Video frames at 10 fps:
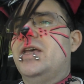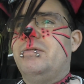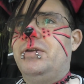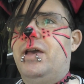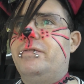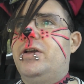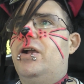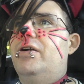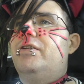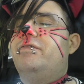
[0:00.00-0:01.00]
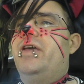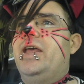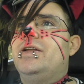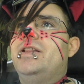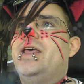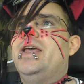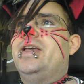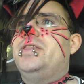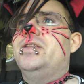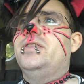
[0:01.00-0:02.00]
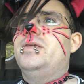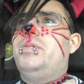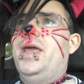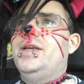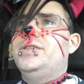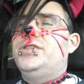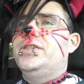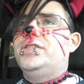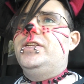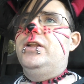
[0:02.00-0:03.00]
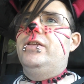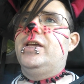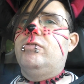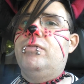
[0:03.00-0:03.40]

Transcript: So like when you have a current event, like the, the page just, you know, like